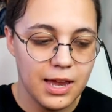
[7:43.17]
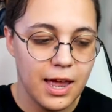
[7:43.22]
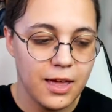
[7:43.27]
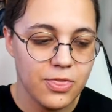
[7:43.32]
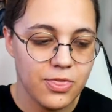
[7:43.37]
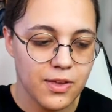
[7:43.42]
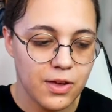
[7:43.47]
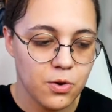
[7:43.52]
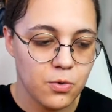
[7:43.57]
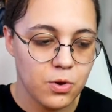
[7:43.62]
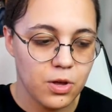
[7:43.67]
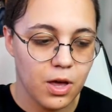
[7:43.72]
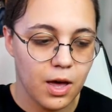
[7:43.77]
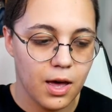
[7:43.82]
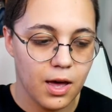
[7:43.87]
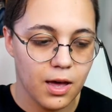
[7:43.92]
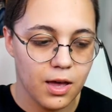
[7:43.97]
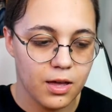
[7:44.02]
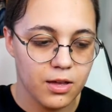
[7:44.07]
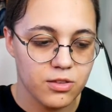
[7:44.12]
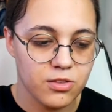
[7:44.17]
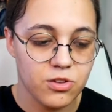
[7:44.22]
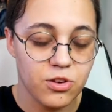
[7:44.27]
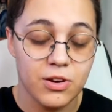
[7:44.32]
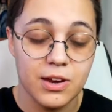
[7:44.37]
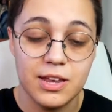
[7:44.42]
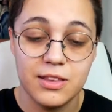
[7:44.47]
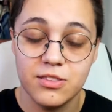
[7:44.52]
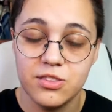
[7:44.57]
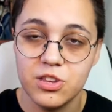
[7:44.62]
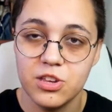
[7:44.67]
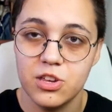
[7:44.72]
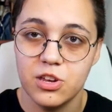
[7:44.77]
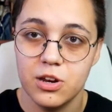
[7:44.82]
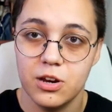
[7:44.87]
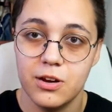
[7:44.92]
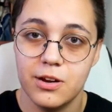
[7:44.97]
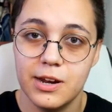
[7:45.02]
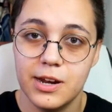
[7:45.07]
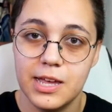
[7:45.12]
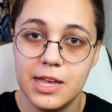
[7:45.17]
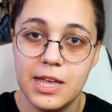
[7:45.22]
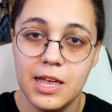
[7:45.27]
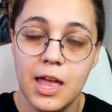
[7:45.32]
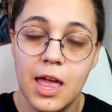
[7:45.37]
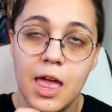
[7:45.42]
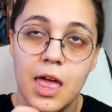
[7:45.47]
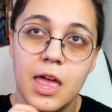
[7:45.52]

I think uh, your insecurity